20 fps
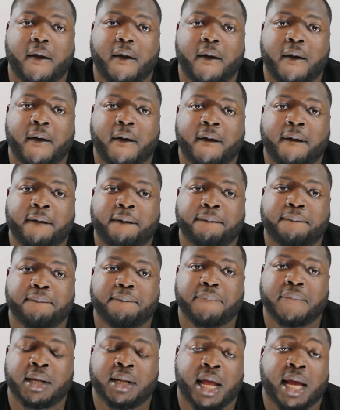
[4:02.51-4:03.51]

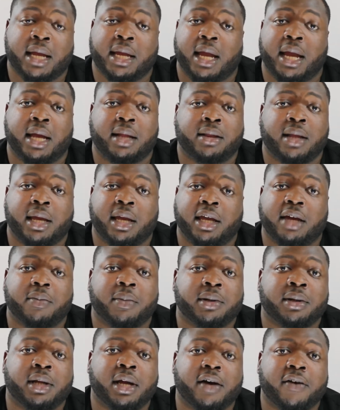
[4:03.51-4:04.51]
And I can't thank him
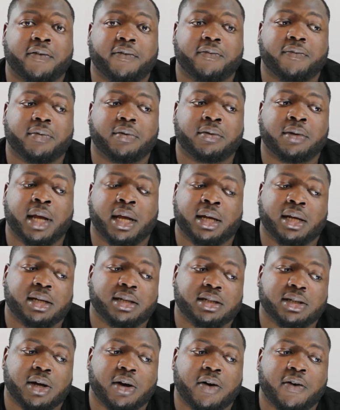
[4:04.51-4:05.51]
enough that he
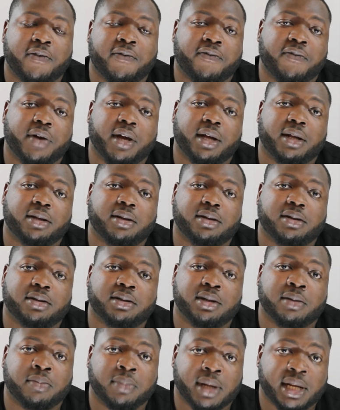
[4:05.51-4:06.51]
saw fit
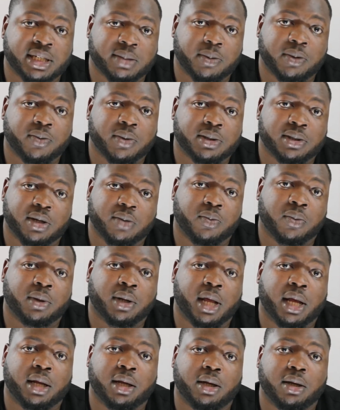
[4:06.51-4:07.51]
to bless me with someone
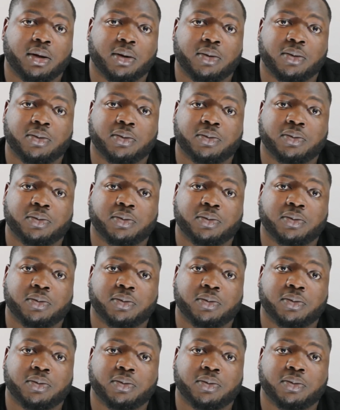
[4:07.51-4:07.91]
like you.